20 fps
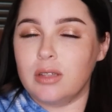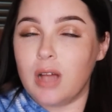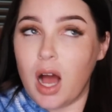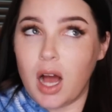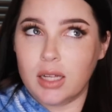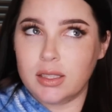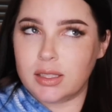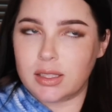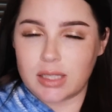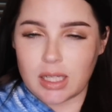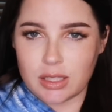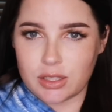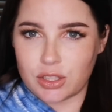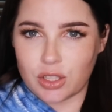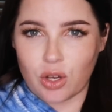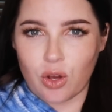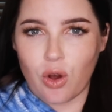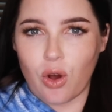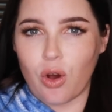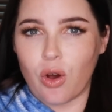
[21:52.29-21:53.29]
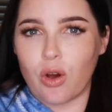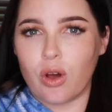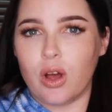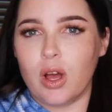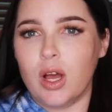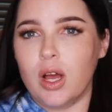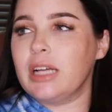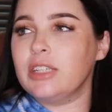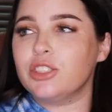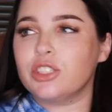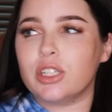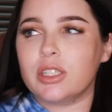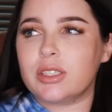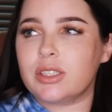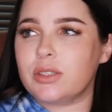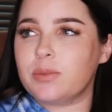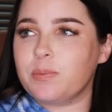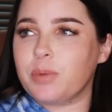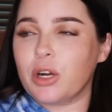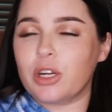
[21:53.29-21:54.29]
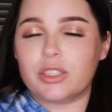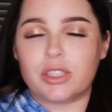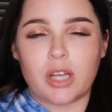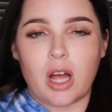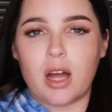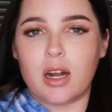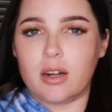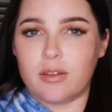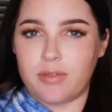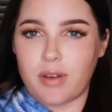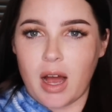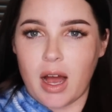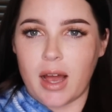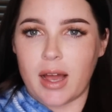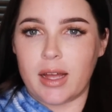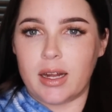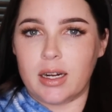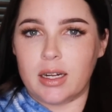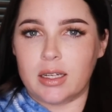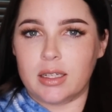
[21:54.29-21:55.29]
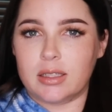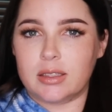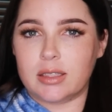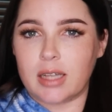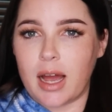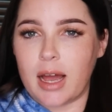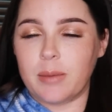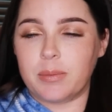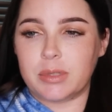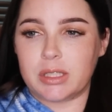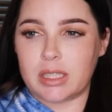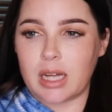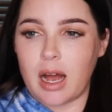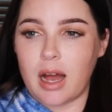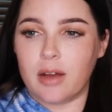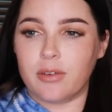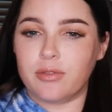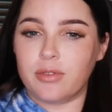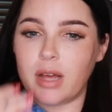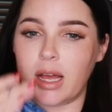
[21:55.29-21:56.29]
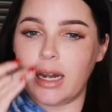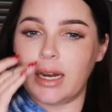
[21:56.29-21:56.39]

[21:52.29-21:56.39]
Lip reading: nonsensical, Pinterest personified type stuff.